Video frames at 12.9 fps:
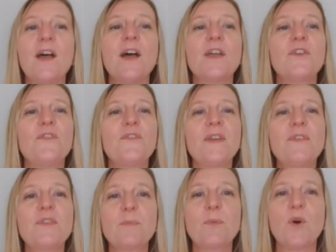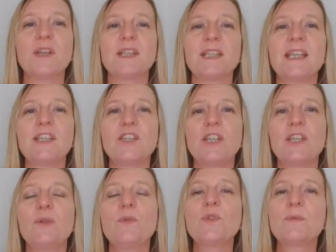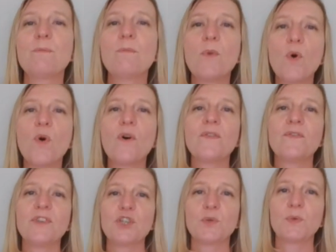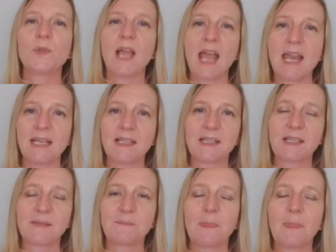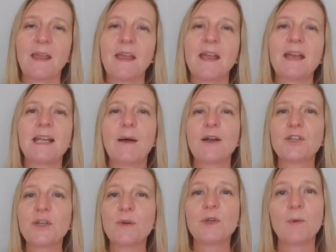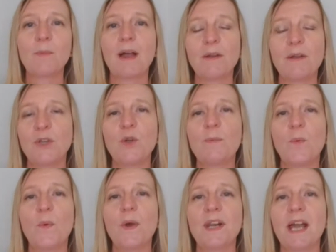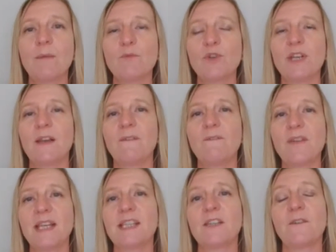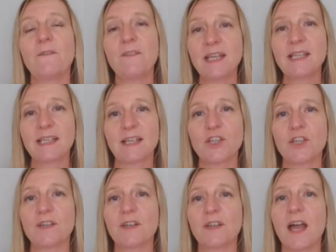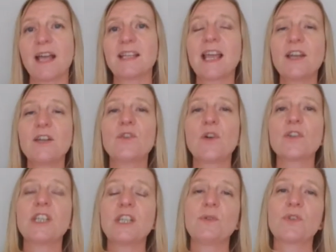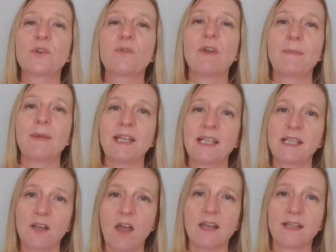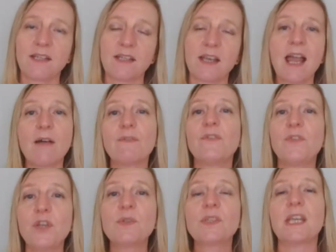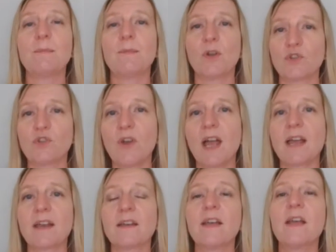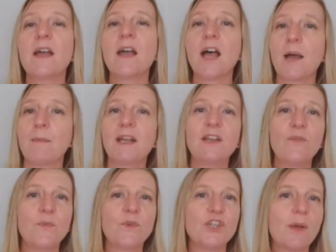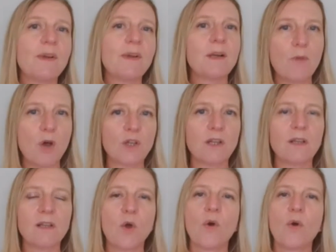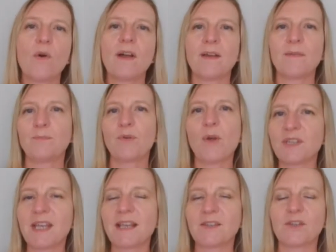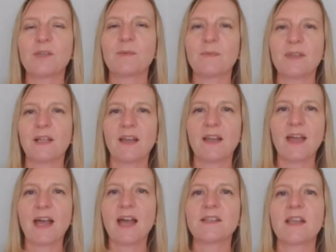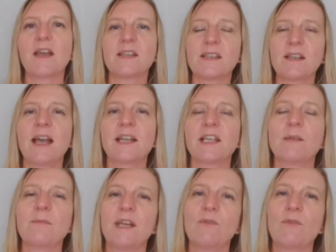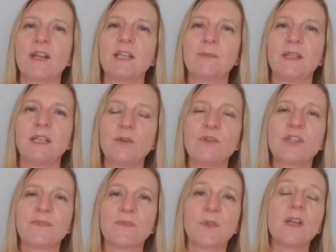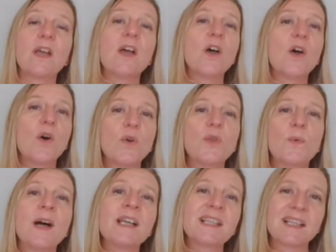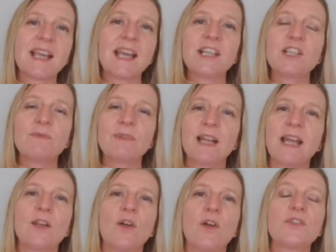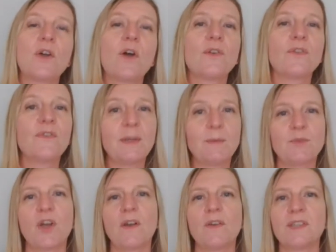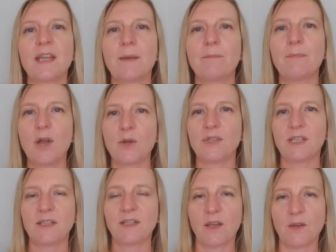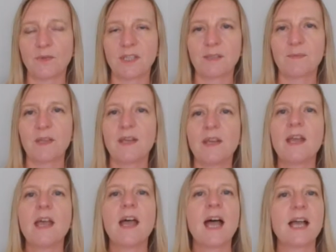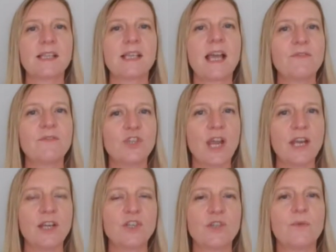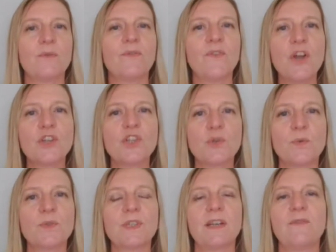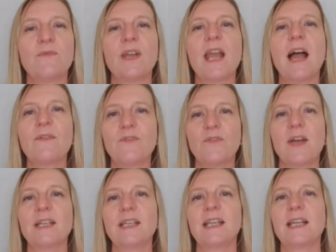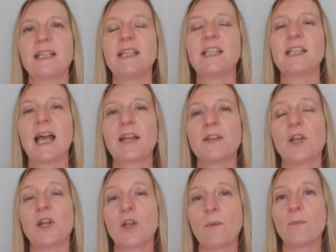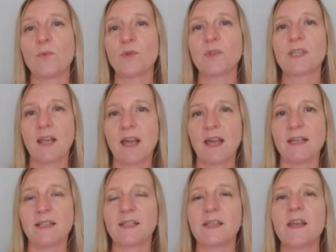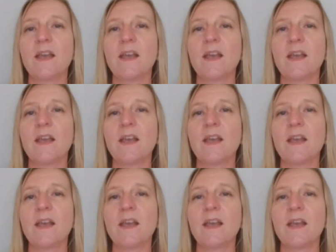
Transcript: The fifth point is to use more visual aids. Now, I don't know about you, but when I'm running a face-to-face session, I tend not to use a great many slides. I have a few to keep me on track, and if we're showing a model or a process or something like that, a slide can be incredibly useful. Otherwise, I tend to rely a lot on flip charts and post-it notes. As I've changed to a virtual delivery, I'm finding I need to add a lot more slides.